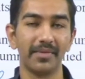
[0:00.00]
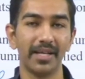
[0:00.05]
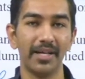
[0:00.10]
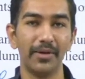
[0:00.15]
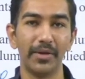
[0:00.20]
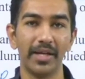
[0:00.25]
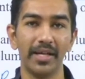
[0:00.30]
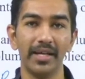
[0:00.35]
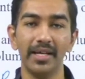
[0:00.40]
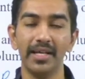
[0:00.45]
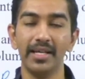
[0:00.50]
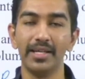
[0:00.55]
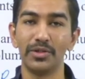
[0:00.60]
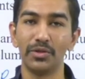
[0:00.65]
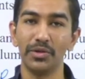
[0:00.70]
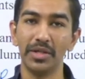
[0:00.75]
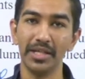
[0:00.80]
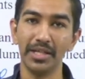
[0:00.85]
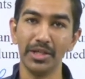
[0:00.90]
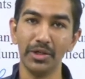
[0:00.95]
Okay,
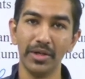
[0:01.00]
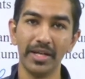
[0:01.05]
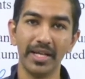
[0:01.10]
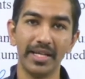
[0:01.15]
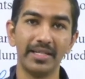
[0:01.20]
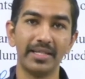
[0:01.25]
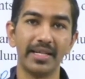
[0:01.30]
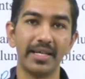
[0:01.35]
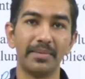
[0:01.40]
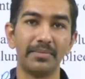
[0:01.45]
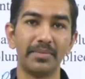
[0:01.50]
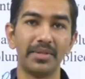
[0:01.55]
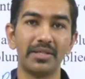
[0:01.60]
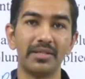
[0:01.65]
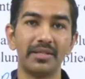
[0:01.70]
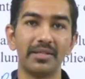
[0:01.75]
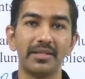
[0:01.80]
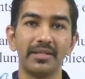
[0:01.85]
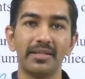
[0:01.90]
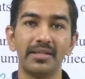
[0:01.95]
so in your
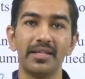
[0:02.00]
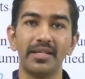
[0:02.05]
exams,